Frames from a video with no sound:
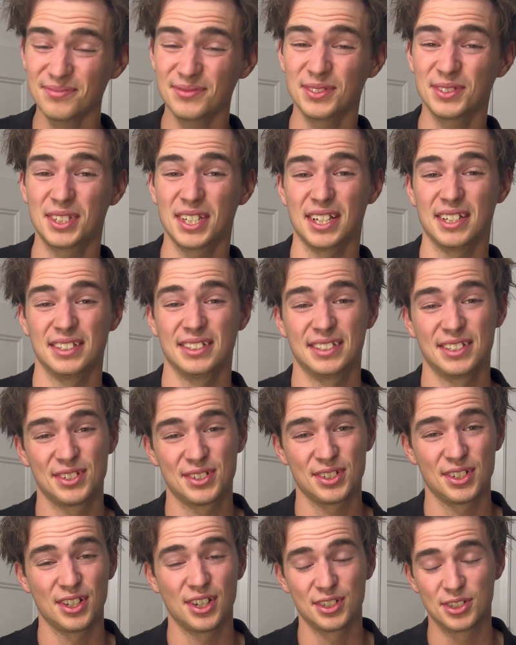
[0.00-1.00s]
okay,
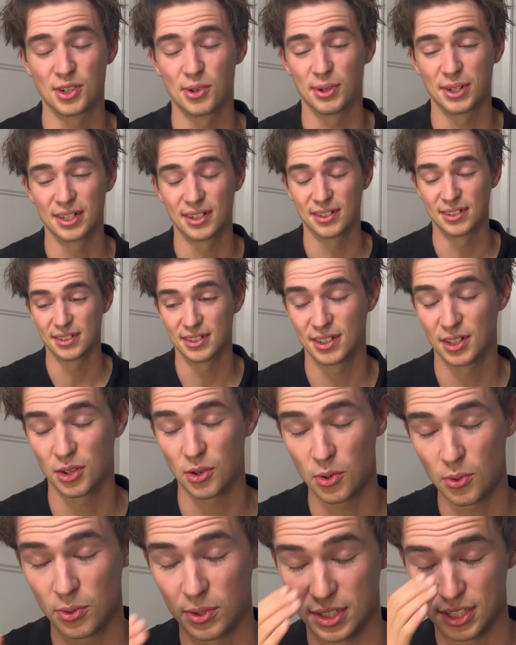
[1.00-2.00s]
there's a lot going on.
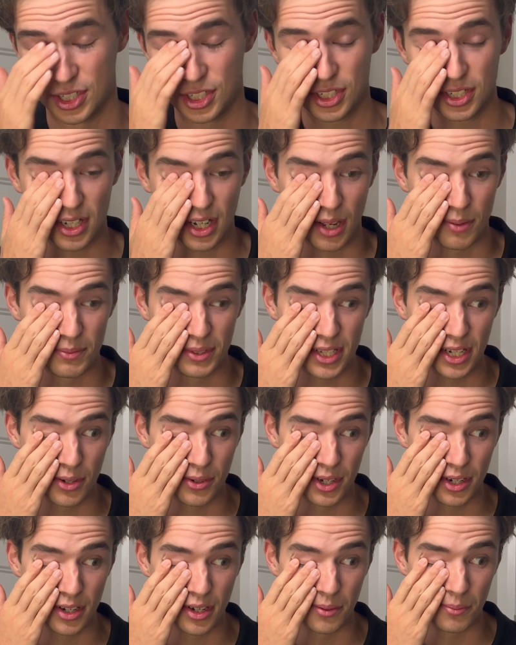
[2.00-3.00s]
Holy I'm
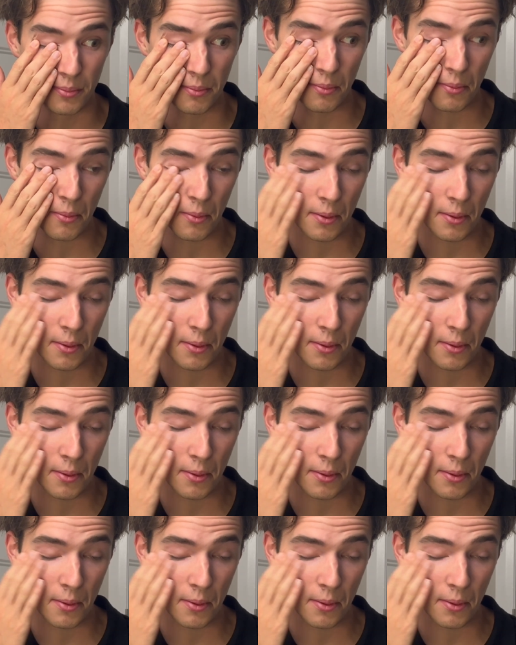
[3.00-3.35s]
tearing up.